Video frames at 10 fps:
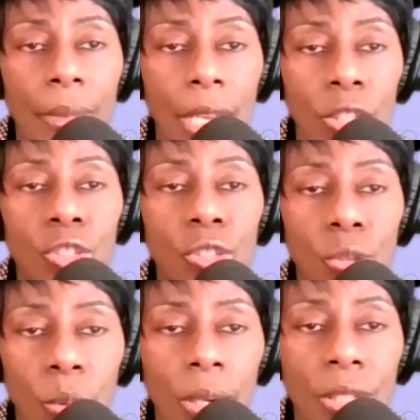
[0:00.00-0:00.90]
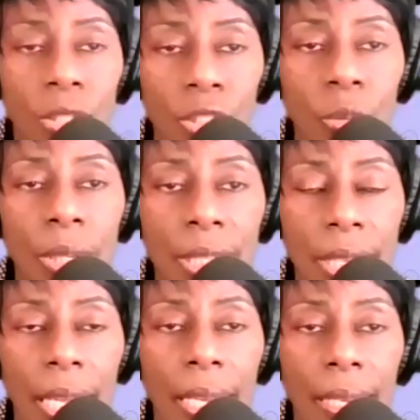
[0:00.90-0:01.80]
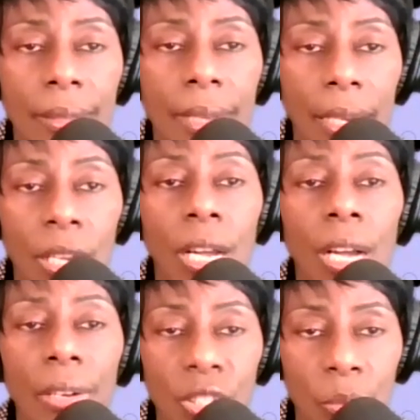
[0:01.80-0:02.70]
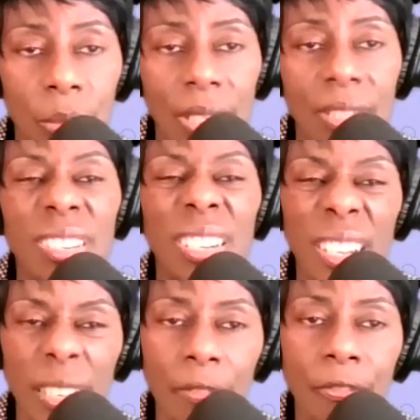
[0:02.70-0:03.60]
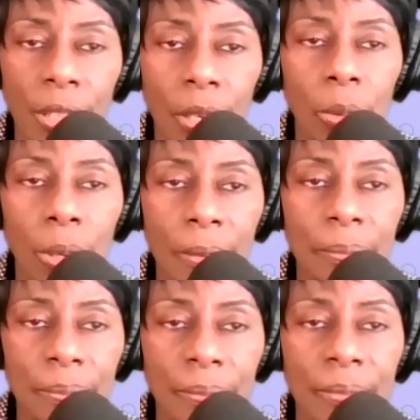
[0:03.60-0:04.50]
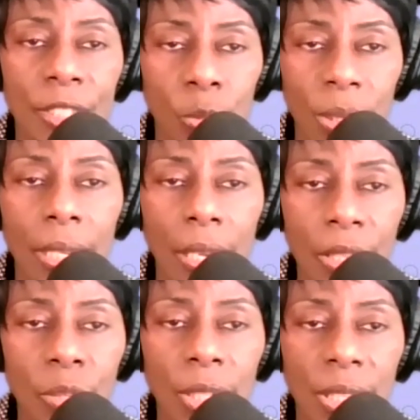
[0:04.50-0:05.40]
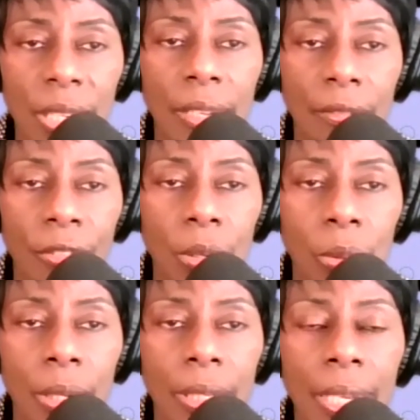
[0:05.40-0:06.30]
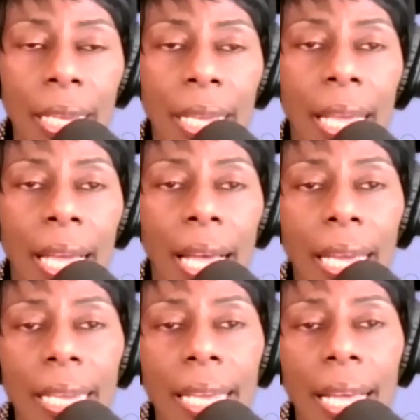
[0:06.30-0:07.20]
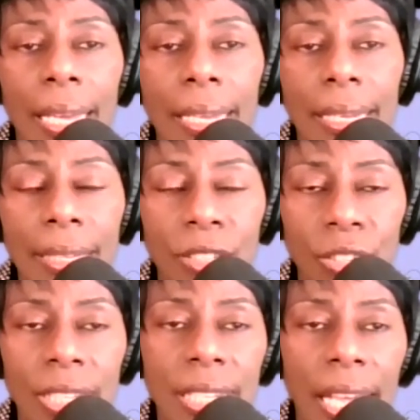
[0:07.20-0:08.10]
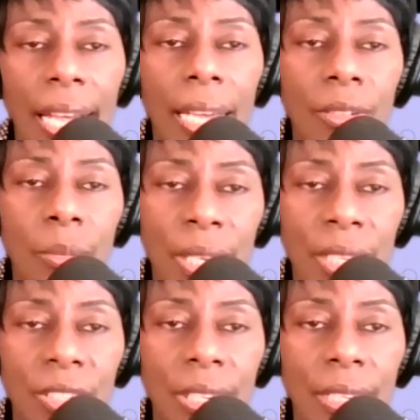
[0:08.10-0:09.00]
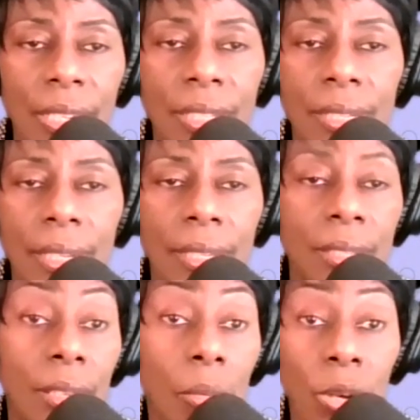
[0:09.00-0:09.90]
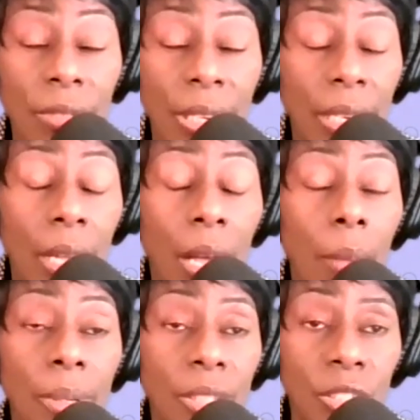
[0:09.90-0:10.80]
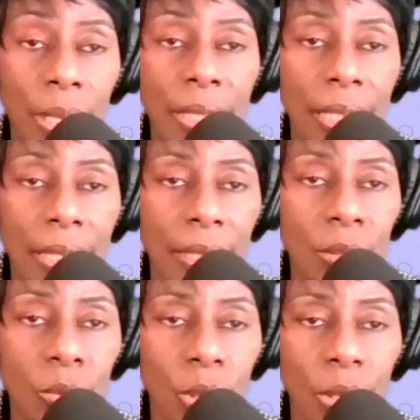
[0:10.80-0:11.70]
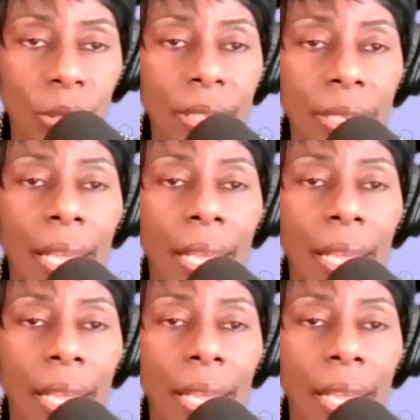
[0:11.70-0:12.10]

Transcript: in short, she would say, encourage me to live for the Lord. She would encourage me to live for the Lord. I, I, as you can see, I have a P H D. It's, it's somewhat of an accomplishment in this world.